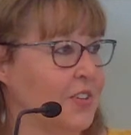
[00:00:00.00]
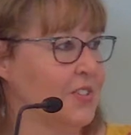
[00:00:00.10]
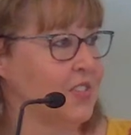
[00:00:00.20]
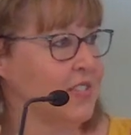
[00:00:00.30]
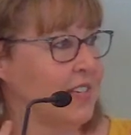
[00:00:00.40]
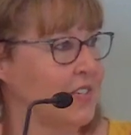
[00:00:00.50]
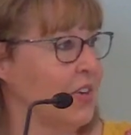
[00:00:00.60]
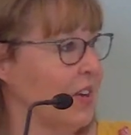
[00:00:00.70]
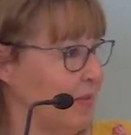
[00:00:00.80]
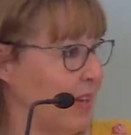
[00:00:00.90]
Christian's like, a
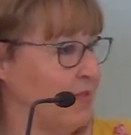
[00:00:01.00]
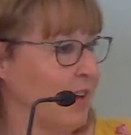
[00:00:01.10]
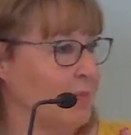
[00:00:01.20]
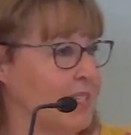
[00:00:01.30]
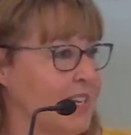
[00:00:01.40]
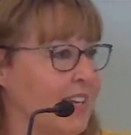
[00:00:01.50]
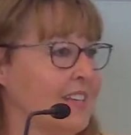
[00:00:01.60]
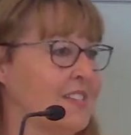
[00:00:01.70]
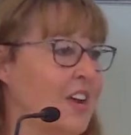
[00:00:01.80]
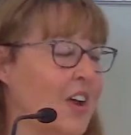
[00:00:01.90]
oh, and Rob is saying
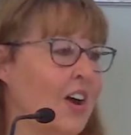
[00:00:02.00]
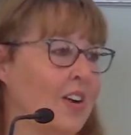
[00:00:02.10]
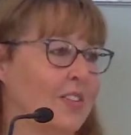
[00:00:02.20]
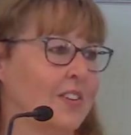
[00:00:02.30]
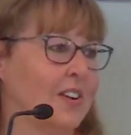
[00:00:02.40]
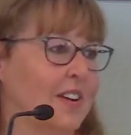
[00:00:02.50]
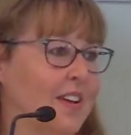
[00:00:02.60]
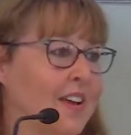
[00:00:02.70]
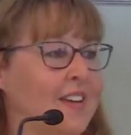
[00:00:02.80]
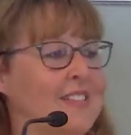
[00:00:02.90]
yes. Arthur,
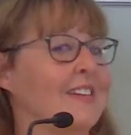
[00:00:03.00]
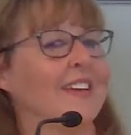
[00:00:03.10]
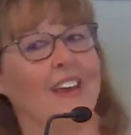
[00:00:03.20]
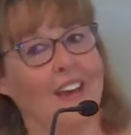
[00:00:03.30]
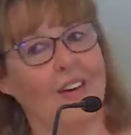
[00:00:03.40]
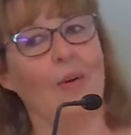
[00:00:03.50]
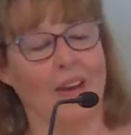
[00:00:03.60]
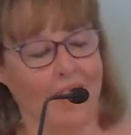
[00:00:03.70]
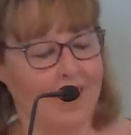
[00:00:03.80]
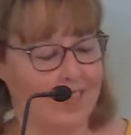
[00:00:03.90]
he's like, yeah,
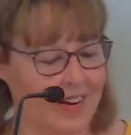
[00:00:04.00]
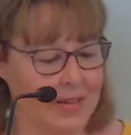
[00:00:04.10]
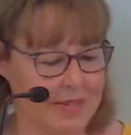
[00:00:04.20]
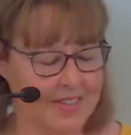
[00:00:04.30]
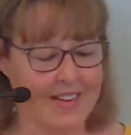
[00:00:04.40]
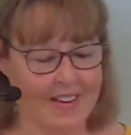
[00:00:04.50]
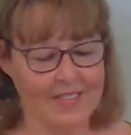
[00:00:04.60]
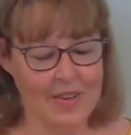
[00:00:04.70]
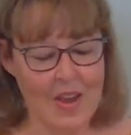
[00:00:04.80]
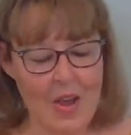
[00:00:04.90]
okay, I'll admit, yeah.
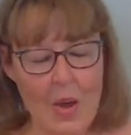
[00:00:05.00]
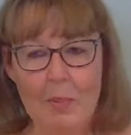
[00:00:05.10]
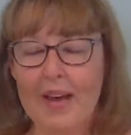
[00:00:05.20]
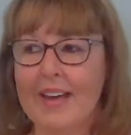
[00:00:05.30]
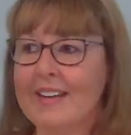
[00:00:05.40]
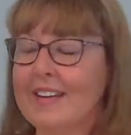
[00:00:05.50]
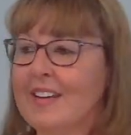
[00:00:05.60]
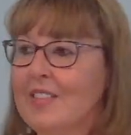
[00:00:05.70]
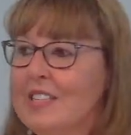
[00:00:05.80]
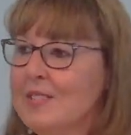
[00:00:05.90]

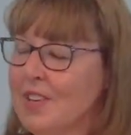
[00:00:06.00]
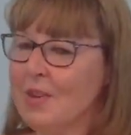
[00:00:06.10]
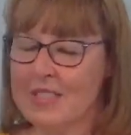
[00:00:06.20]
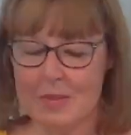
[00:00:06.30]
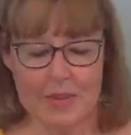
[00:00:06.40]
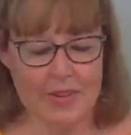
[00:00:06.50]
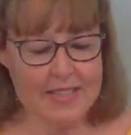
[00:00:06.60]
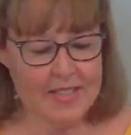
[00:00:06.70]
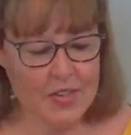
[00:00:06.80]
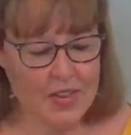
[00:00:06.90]
But these flow
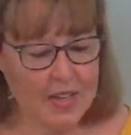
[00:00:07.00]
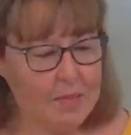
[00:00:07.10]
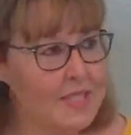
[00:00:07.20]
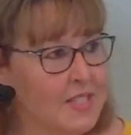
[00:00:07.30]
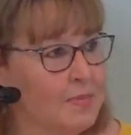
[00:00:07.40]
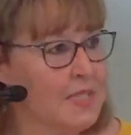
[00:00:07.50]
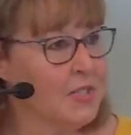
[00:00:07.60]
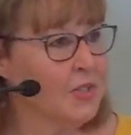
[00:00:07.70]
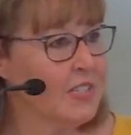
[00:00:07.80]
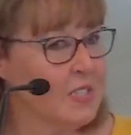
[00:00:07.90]
experiences are like
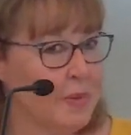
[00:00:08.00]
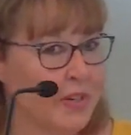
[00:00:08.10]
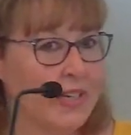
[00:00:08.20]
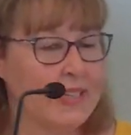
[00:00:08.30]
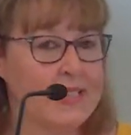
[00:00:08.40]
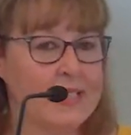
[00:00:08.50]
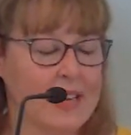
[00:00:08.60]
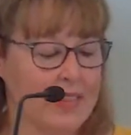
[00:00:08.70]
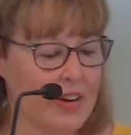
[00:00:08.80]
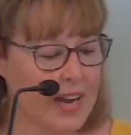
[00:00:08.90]
mystical experiences
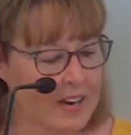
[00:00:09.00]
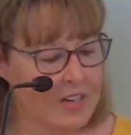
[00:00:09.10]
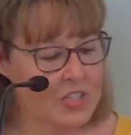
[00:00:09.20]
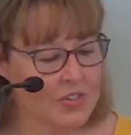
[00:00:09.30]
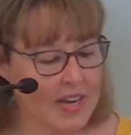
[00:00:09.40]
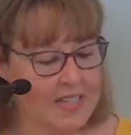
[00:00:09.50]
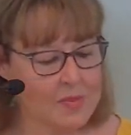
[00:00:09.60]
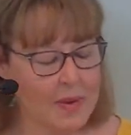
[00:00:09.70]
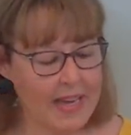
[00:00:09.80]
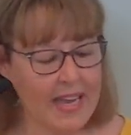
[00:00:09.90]
and they're
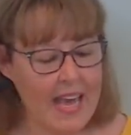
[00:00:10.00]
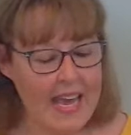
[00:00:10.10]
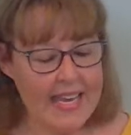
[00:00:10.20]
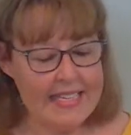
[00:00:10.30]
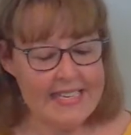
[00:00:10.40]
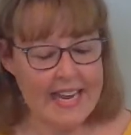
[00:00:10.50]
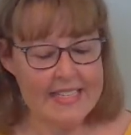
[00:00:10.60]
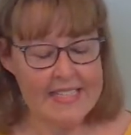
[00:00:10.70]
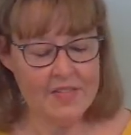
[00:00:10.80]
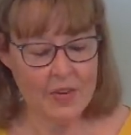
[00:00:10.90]
characterized by
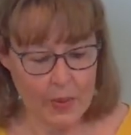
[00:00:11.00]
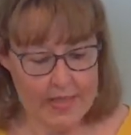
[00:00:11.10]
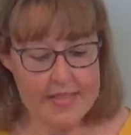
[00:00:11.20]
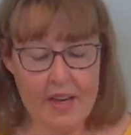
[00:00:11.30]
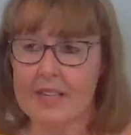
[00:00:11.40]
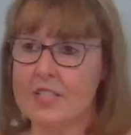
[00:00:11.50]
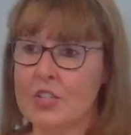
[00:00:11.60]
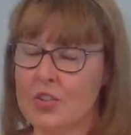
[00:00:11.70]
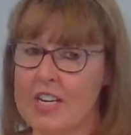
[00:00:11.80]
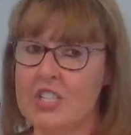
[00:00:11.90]
intense and focused
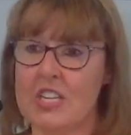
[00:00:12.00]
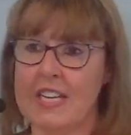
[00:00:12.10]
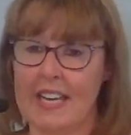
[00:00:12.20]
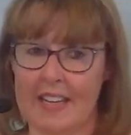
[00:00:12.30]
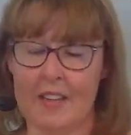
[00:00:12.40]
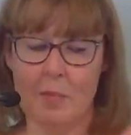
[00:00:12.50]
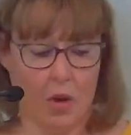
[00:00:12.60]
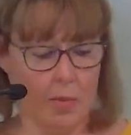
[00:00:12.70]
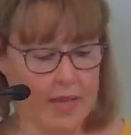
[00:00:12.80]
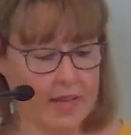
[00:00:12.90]
concentration in the
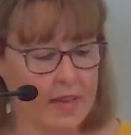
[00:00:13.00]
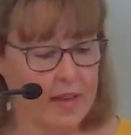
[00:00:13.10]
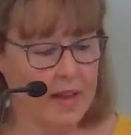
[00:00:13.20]
moment